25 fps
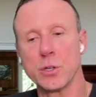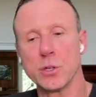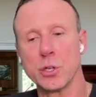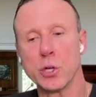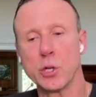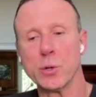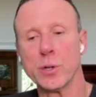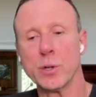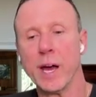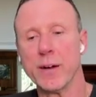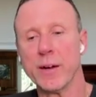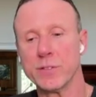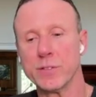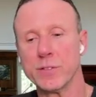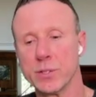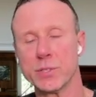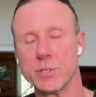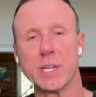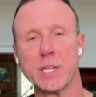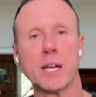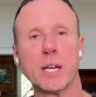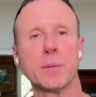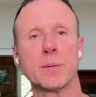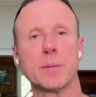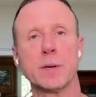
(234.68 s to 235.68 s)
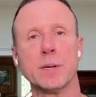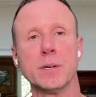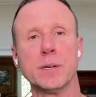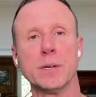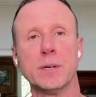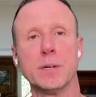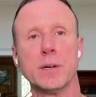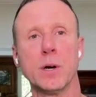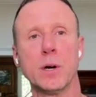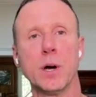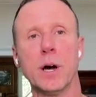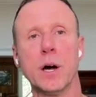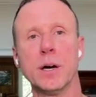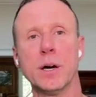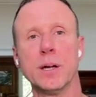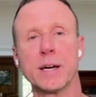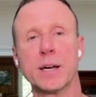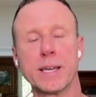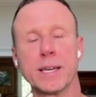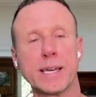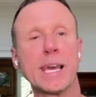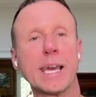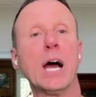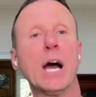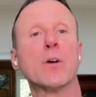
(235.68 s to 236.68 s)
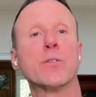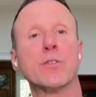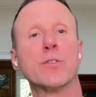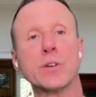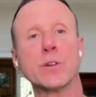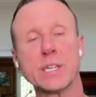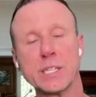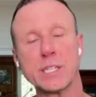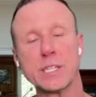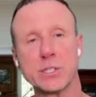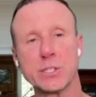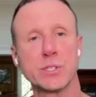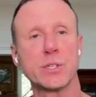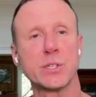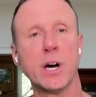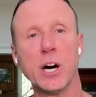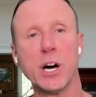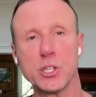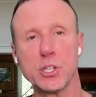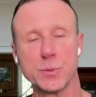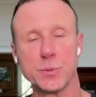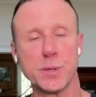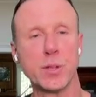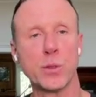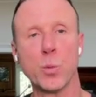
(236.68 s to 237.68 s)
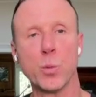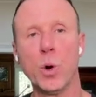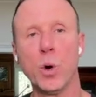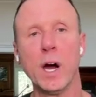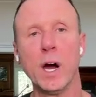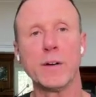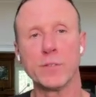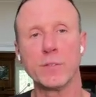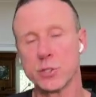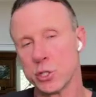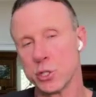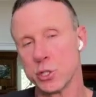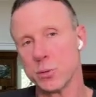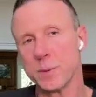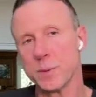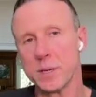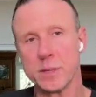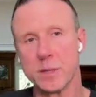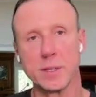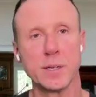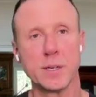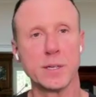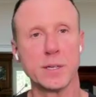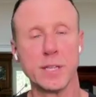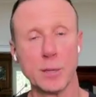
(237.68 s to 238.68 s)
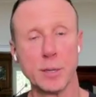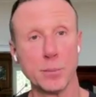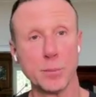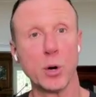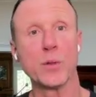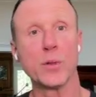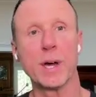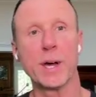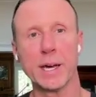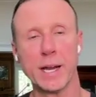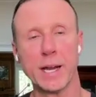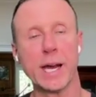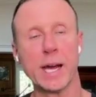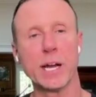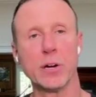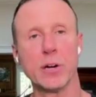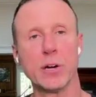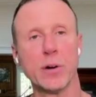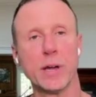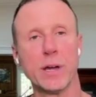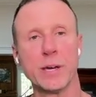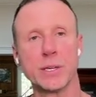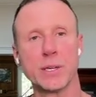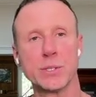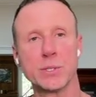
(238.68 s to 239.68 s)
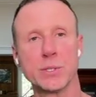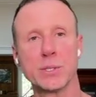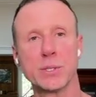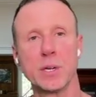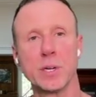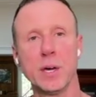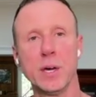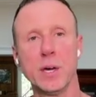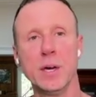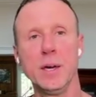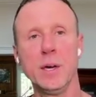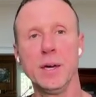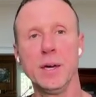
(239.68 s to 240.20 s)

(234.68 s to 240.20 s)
you'd have to set up an account for each husband and wife, assuming that they both had IRAs.